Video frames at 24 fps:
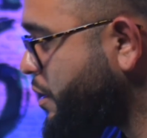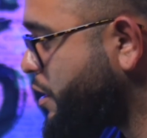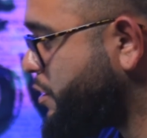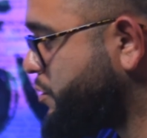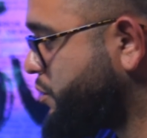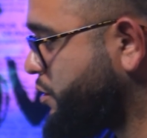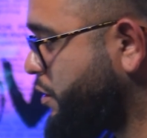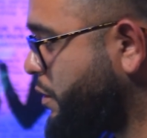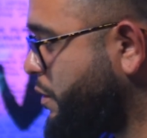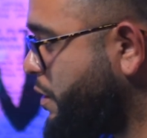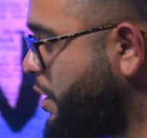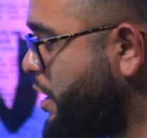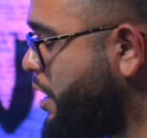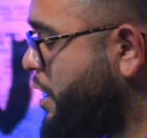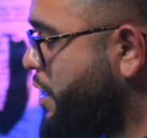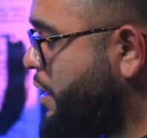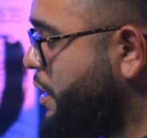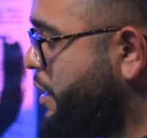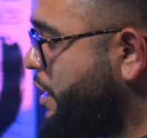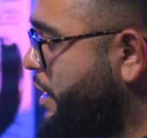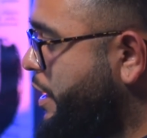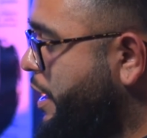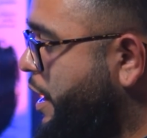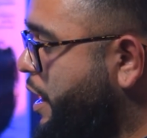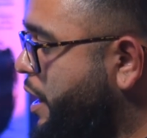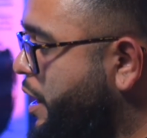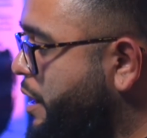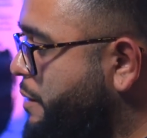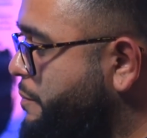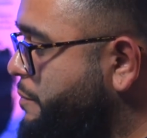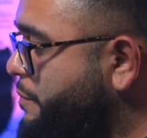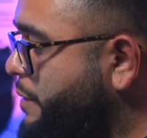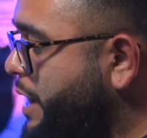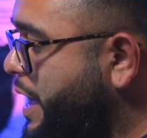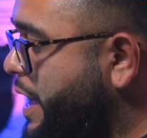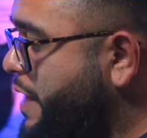So,
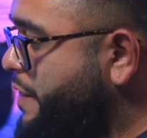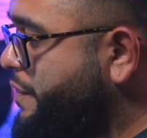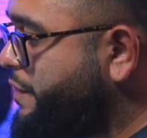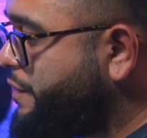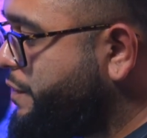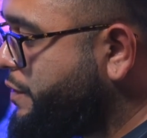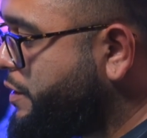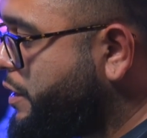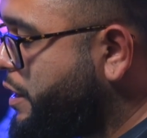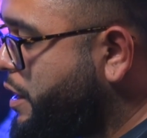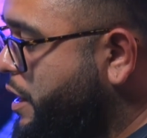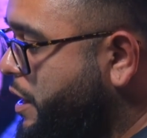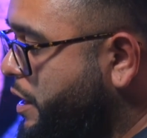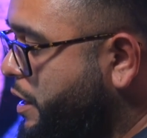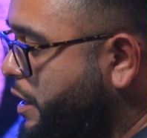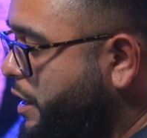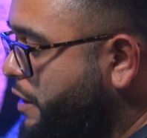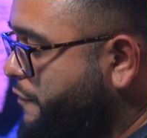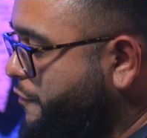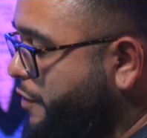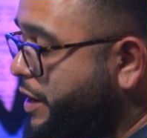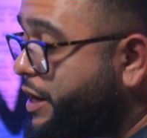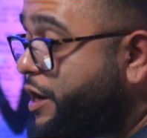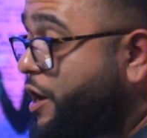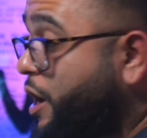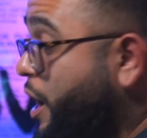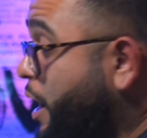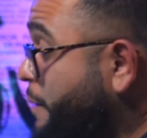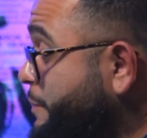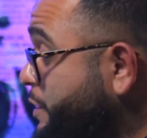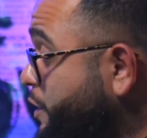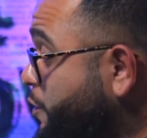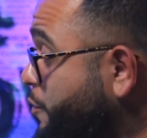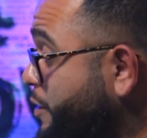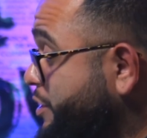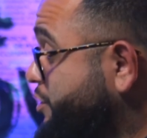and a very
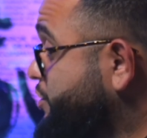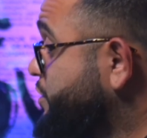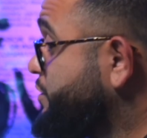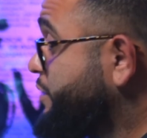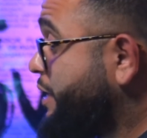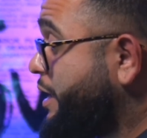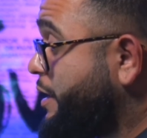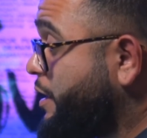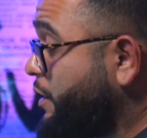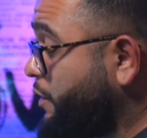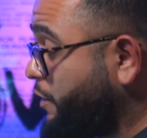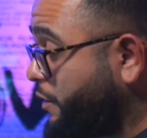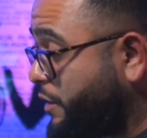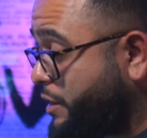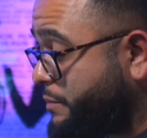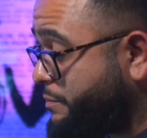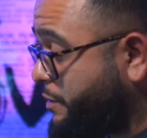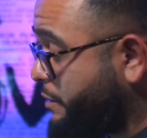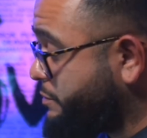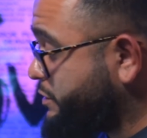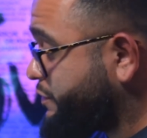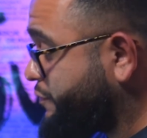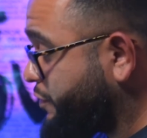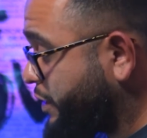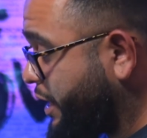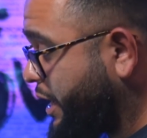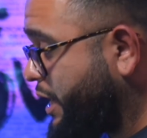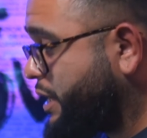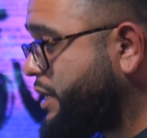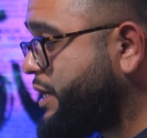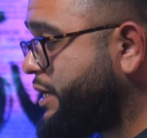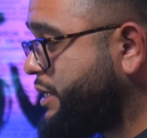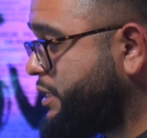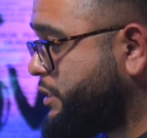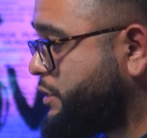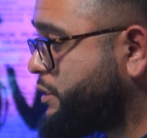common question that a lot of barbers
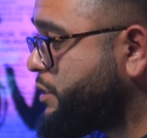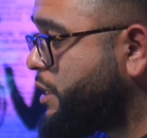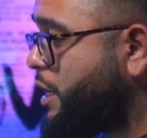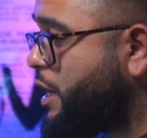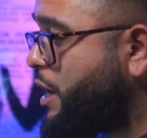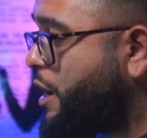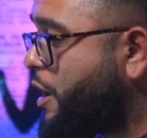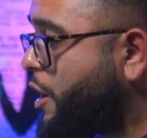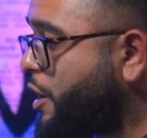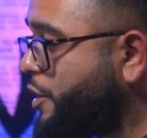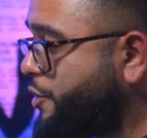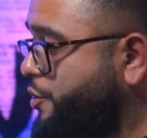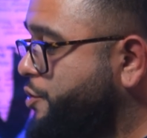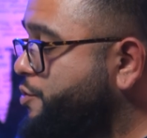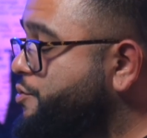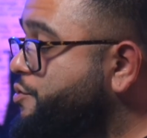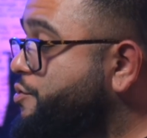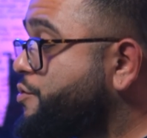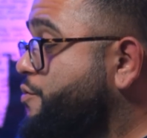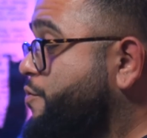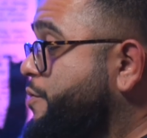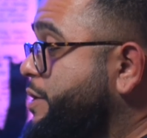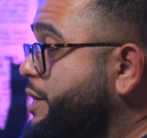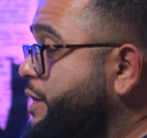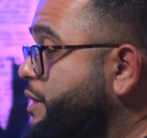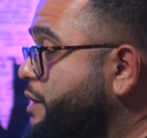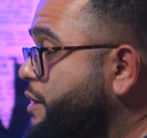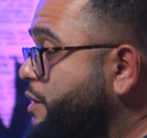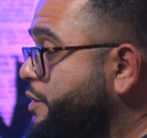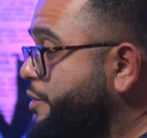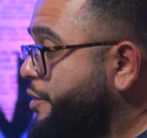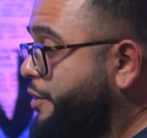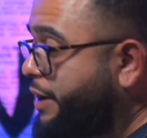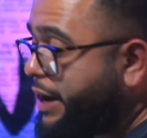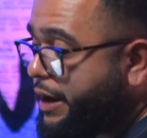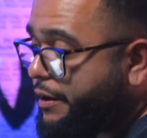forget is, are you growing
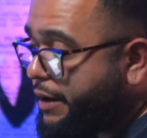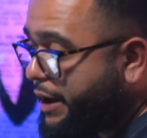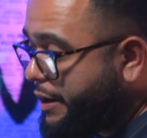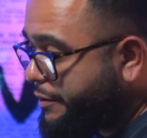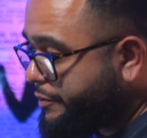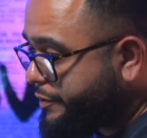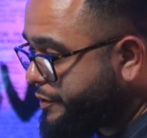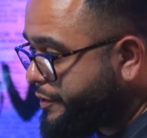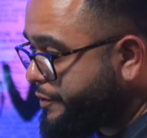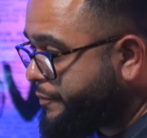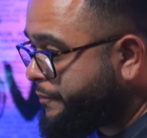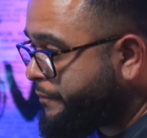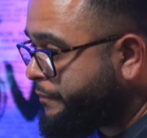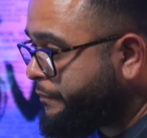your hair out?